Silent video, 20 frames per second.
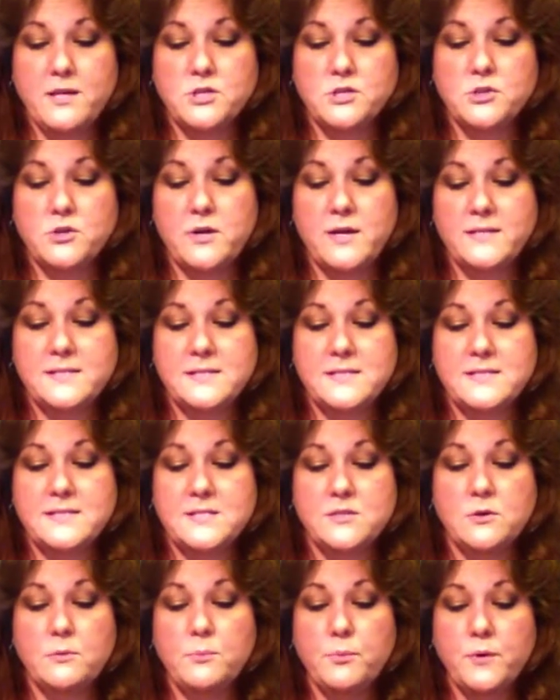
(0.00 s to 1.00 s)
sure it's
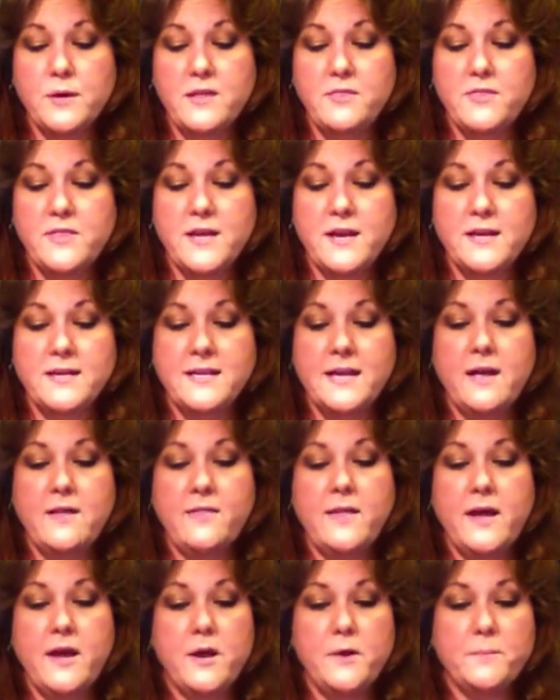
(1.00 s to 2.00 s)
still pretty thick down
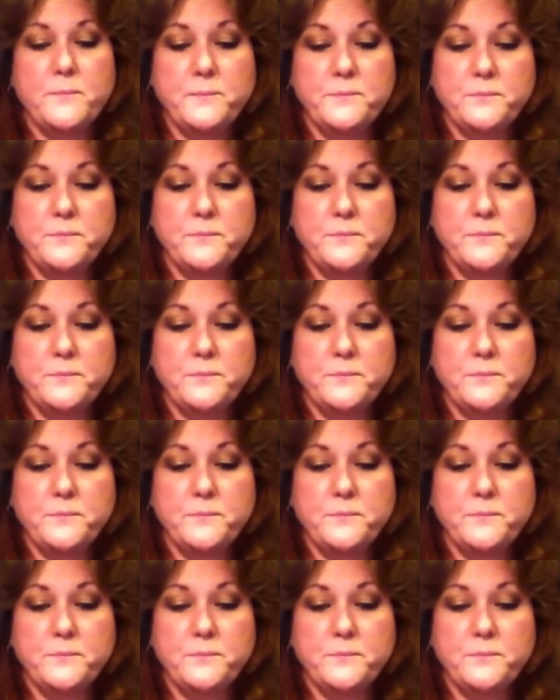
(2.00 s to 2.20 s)
there.